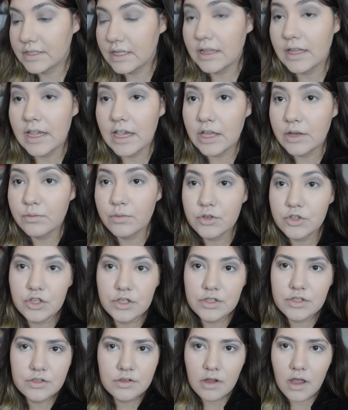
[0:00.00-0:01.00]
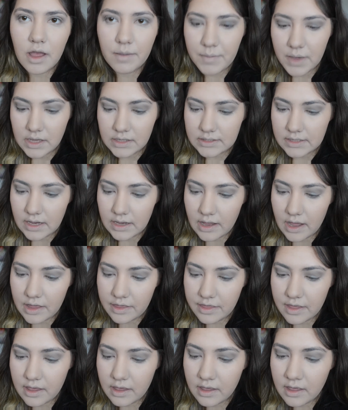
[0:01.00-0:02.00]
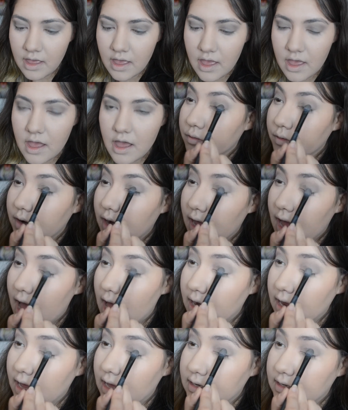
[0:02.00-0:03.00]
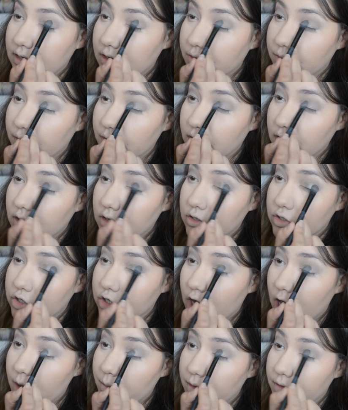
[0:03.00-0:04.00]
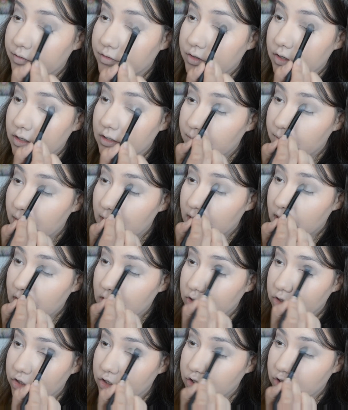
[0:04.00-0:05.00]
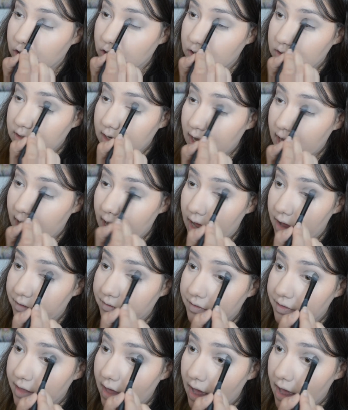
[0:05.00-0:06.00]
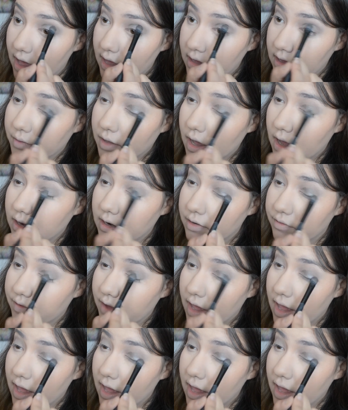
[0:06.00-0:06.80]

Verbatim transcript: Celine were just amazing. I think Renée Ahdieh did a really good job of just making sure to have that kind of